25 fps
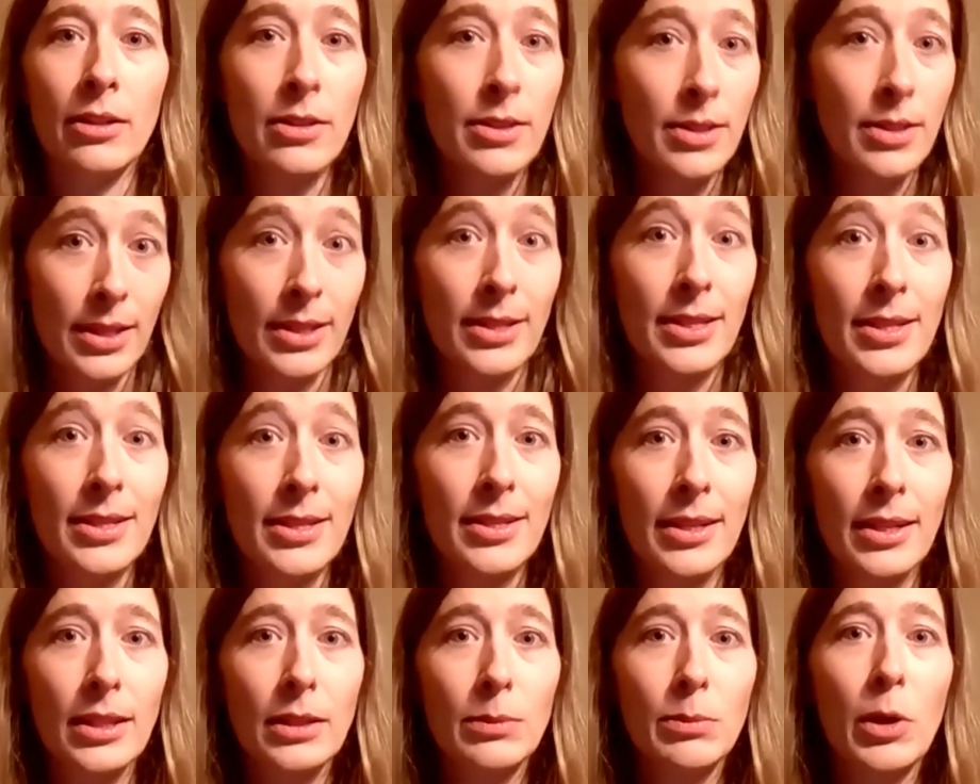
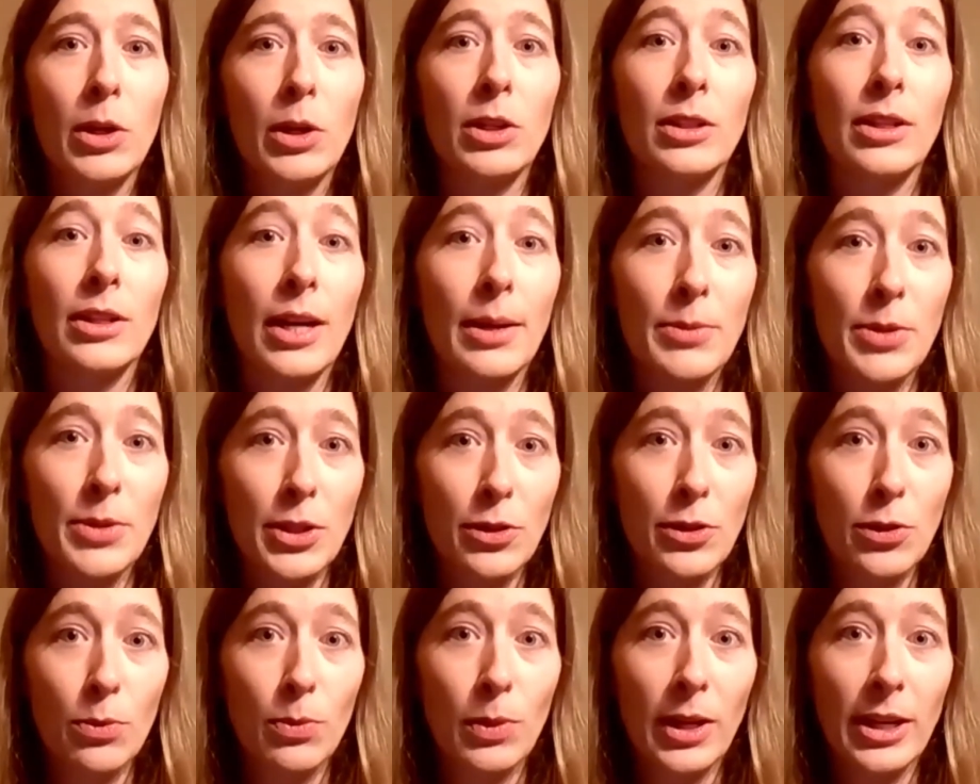statistical model comes
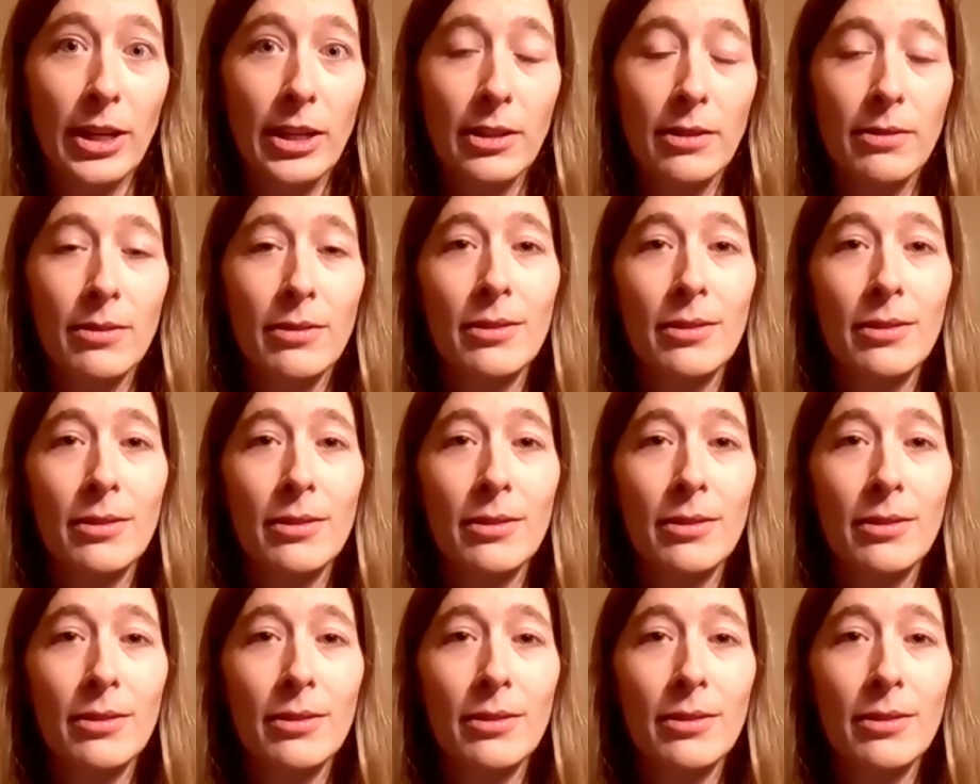into play.